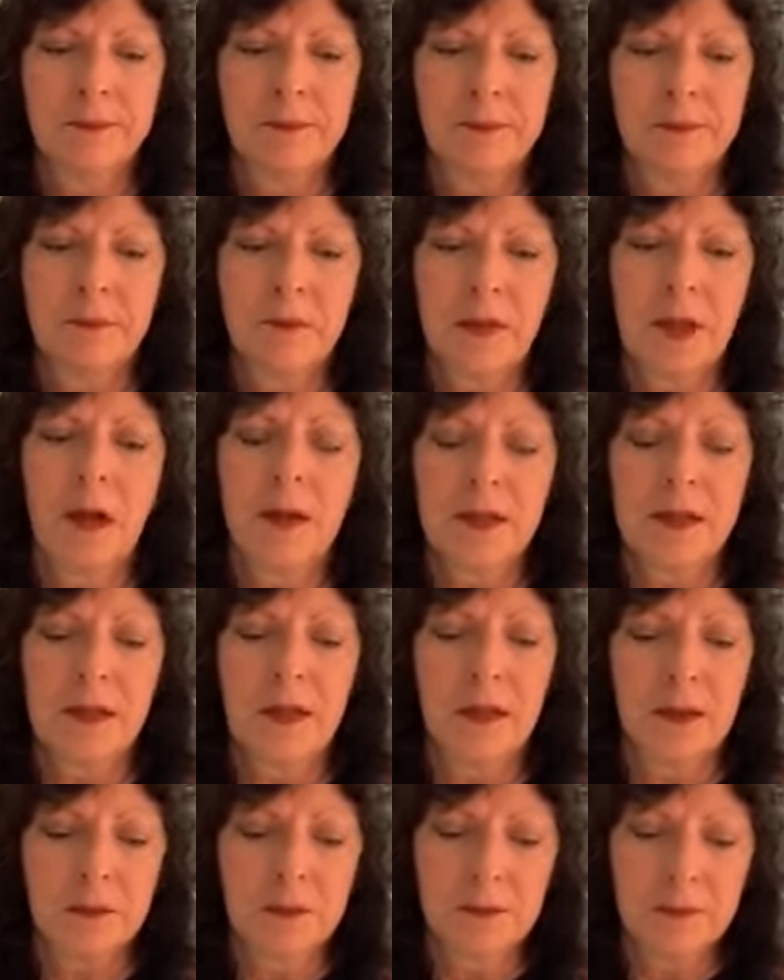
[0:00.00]

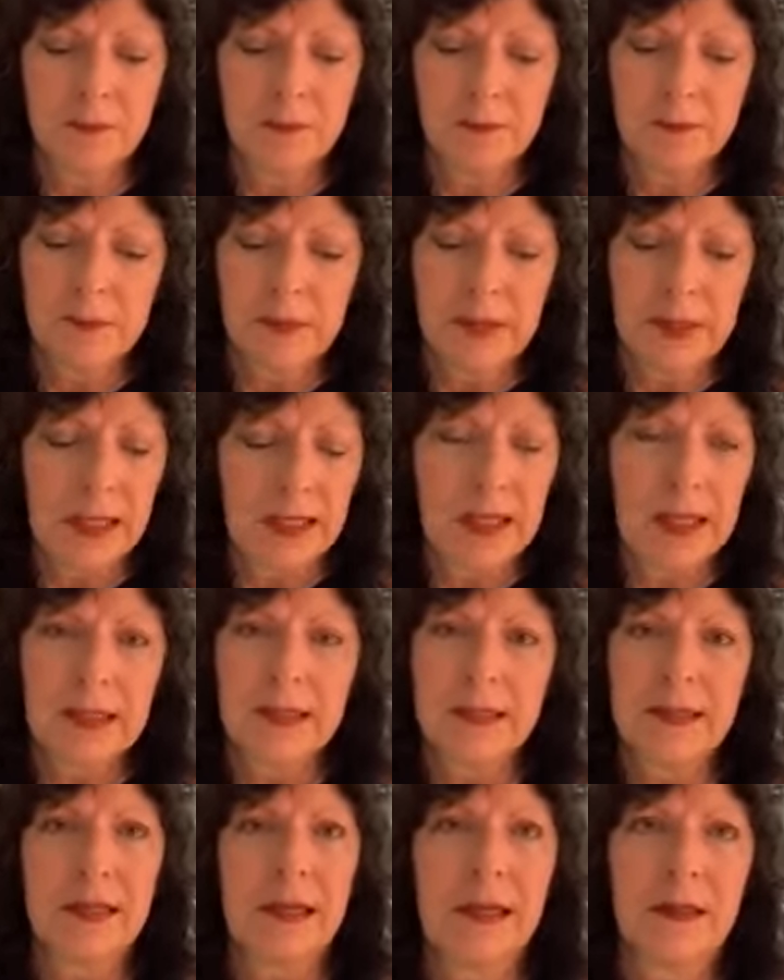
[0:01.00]
Also, and I gotta
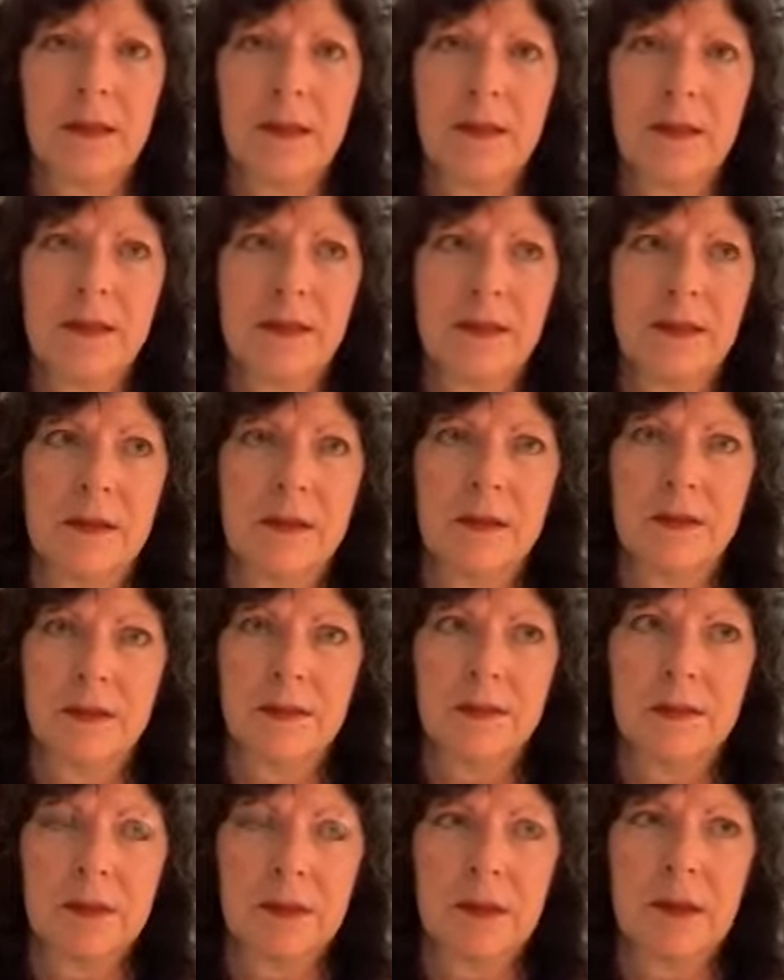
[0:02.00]
say this,
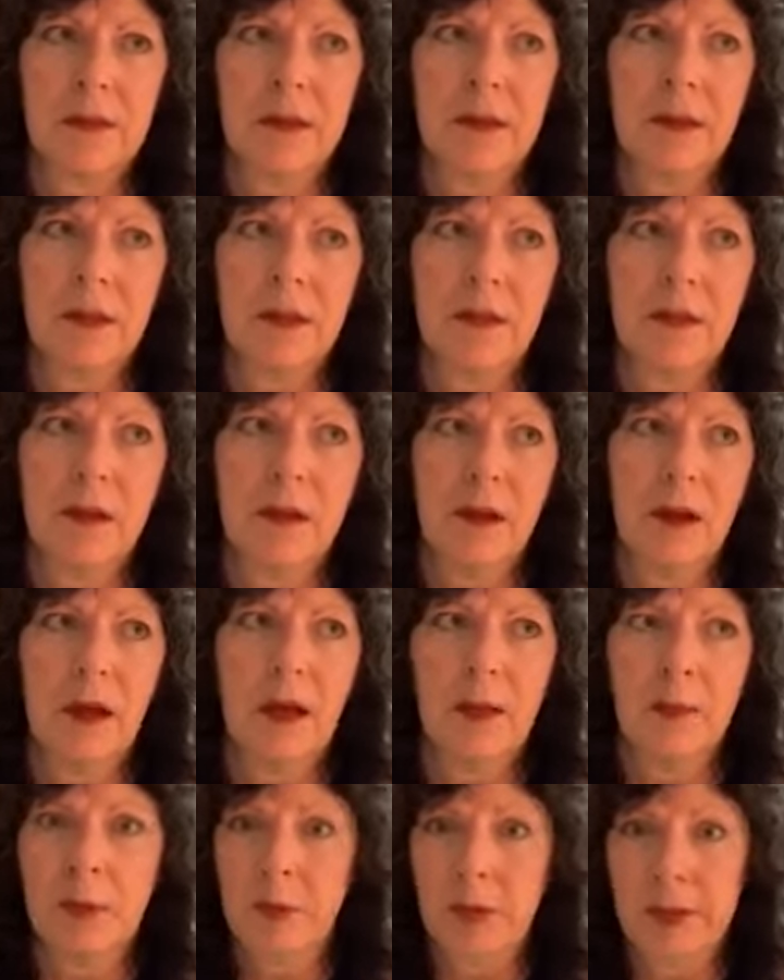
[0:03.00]

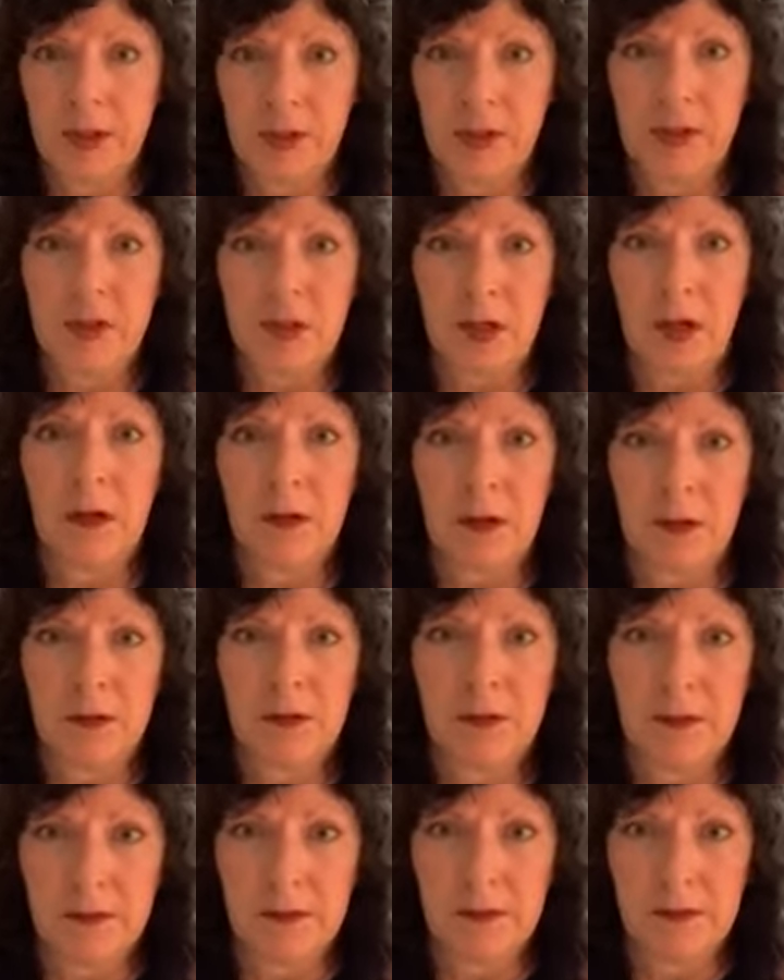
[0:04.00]
I'm a preacher's daughter.
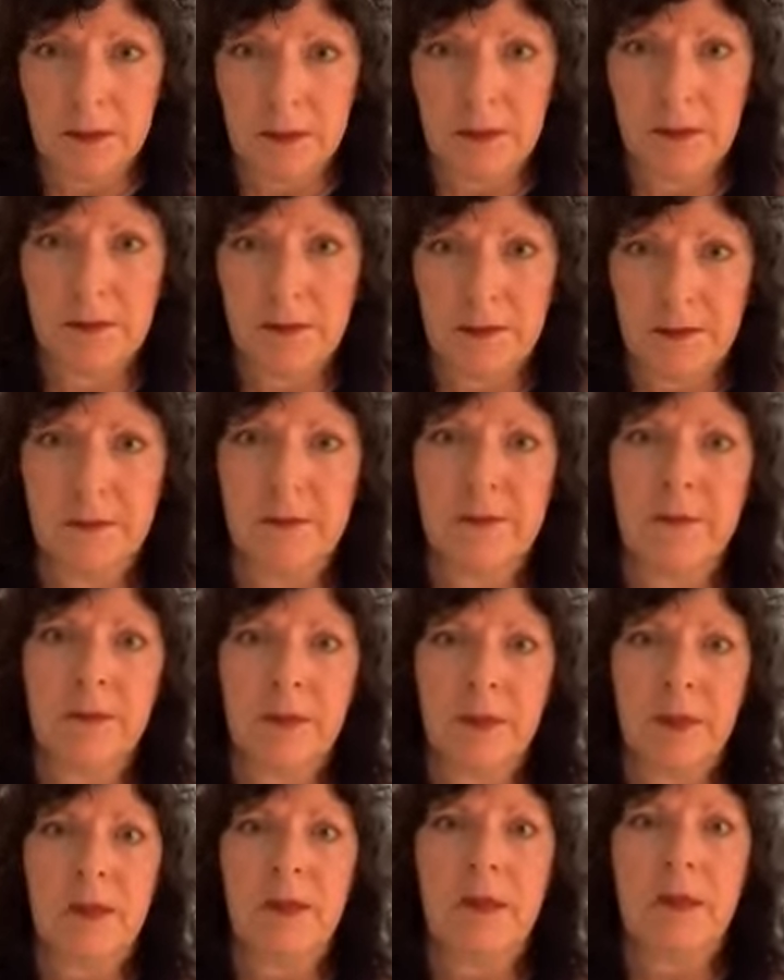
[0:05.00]

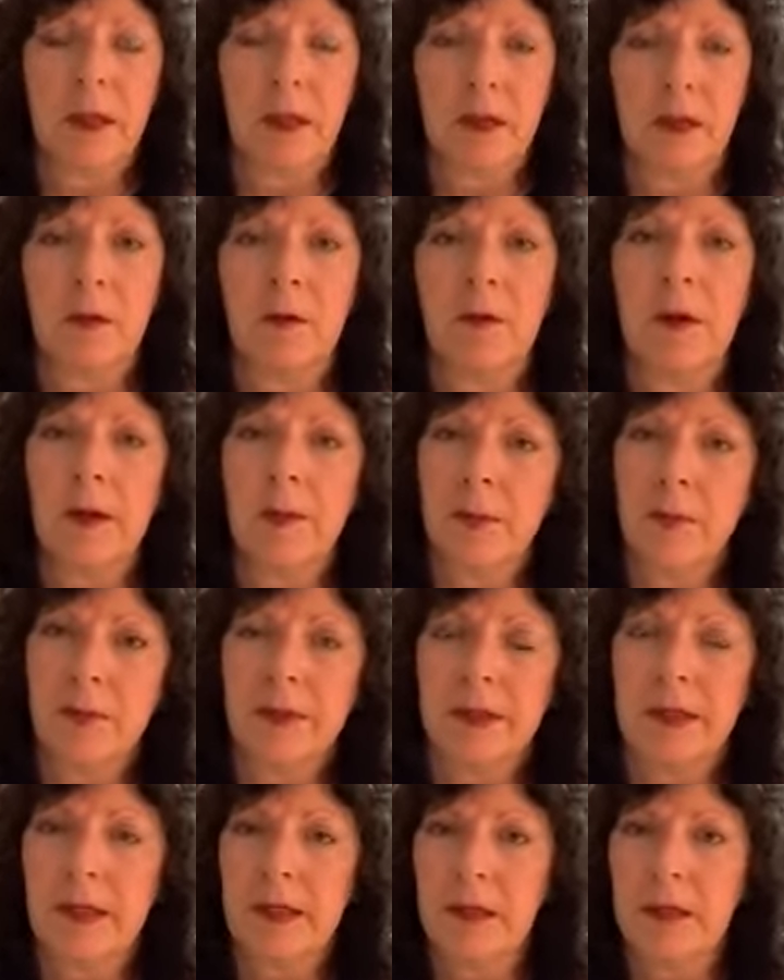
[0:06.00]
I grew up
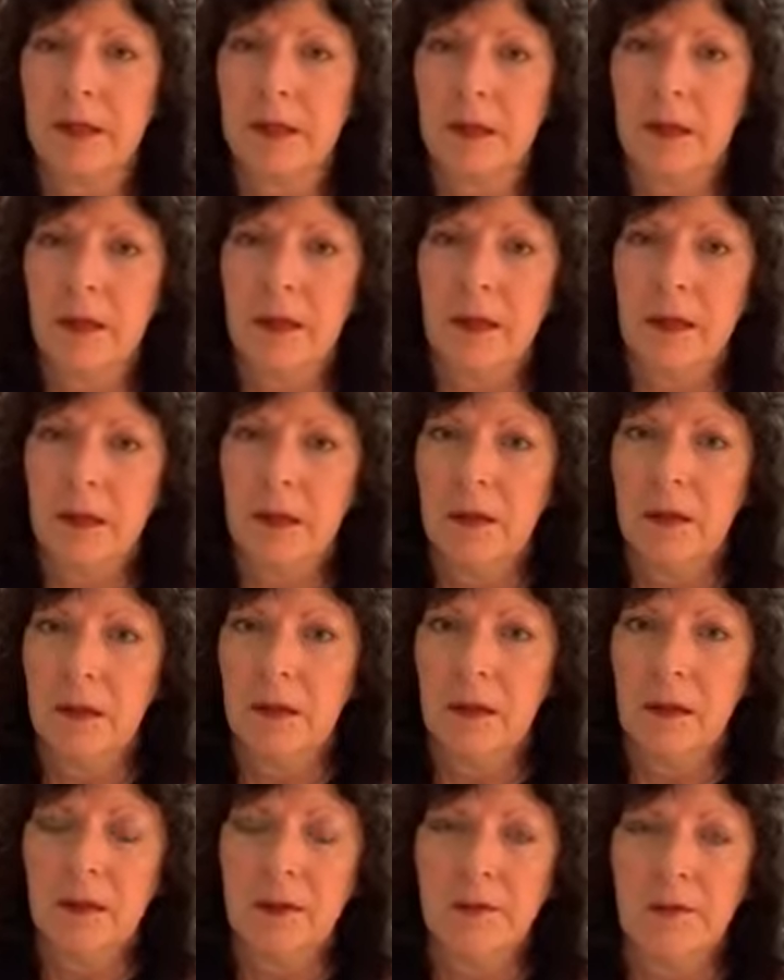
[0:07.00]
with a
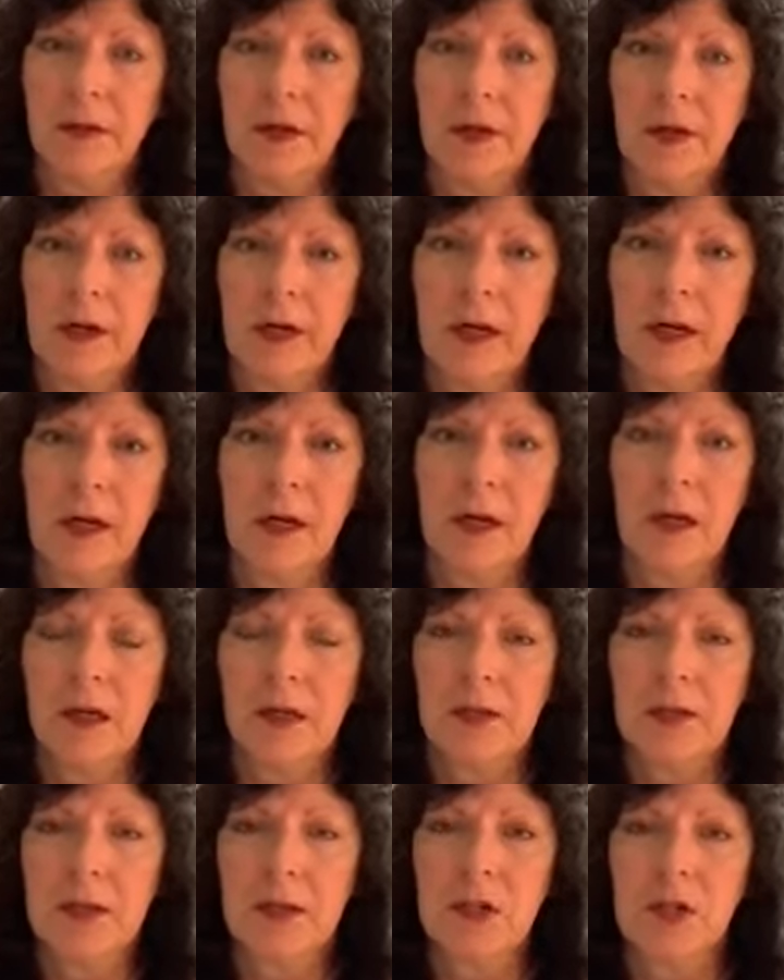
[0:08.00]
very
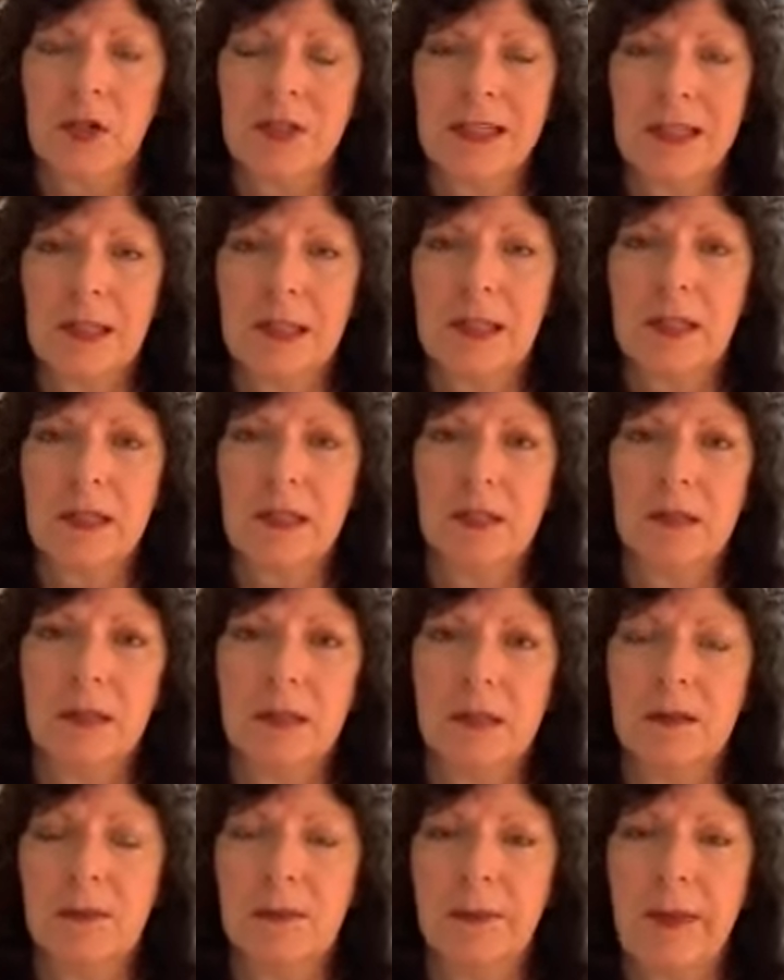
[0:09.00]
strict
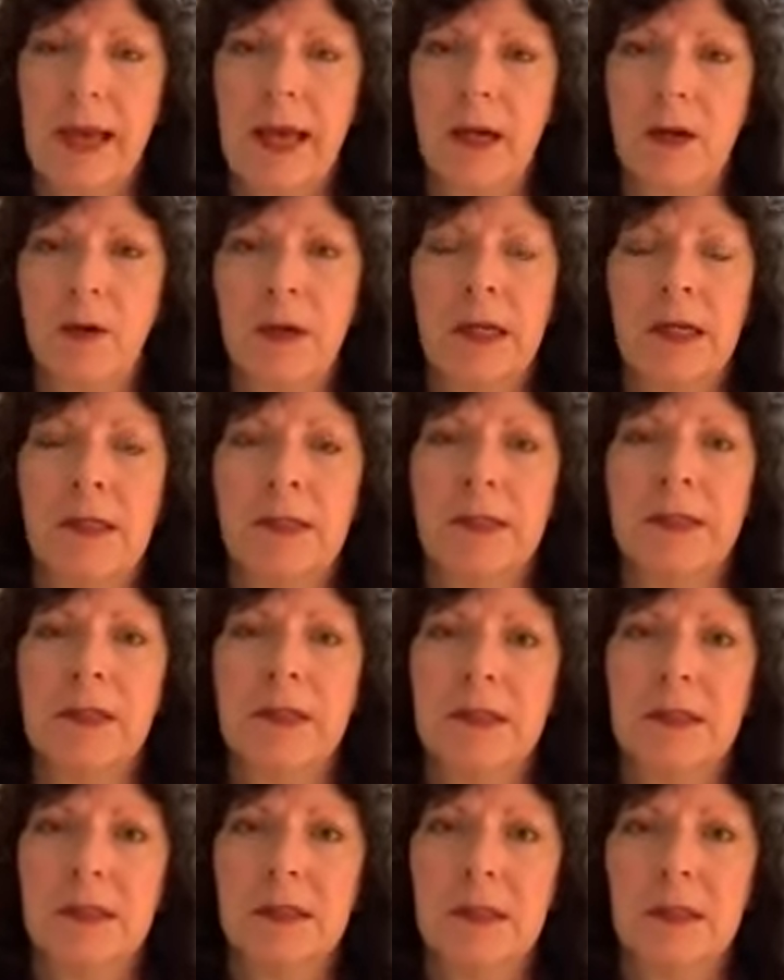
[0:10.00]
background,
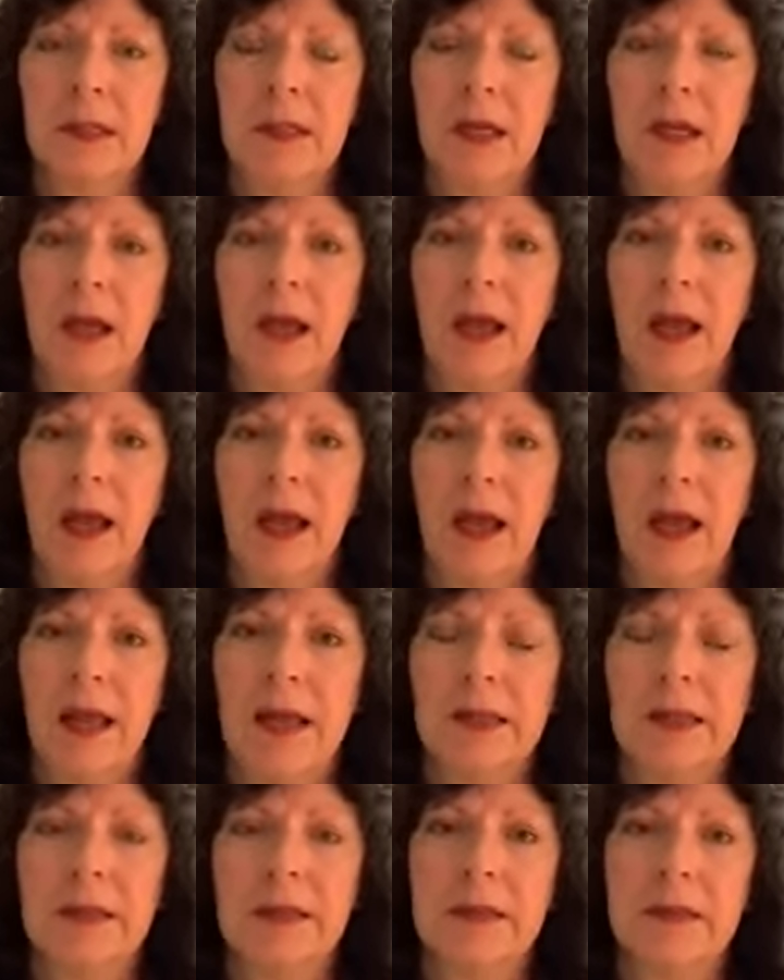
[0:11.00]

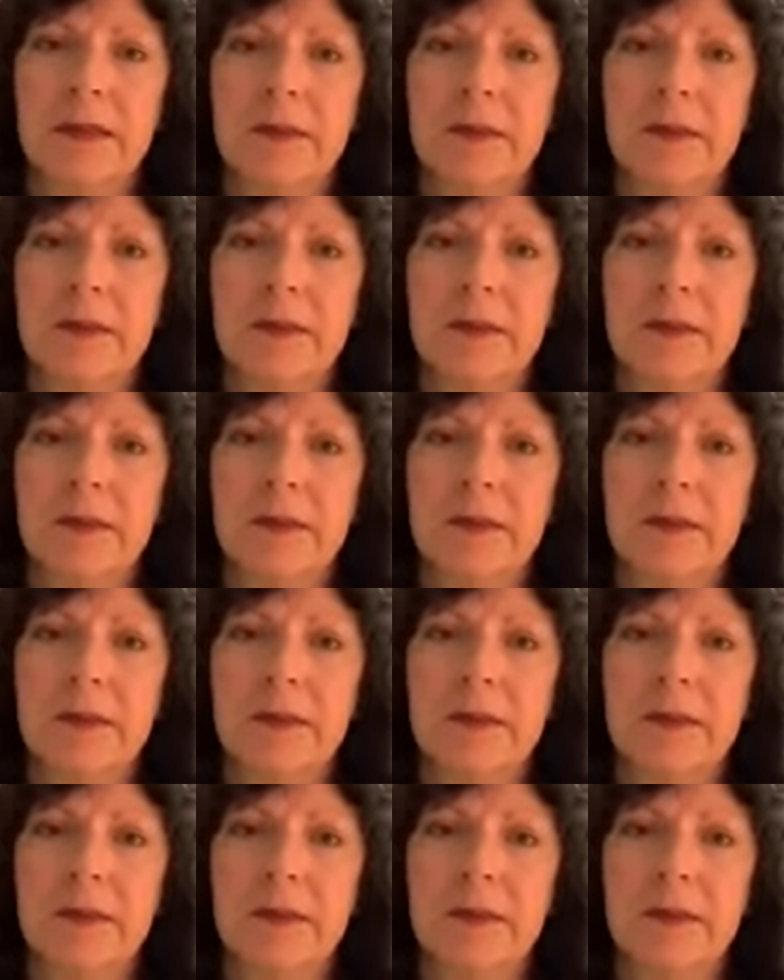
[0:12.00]
and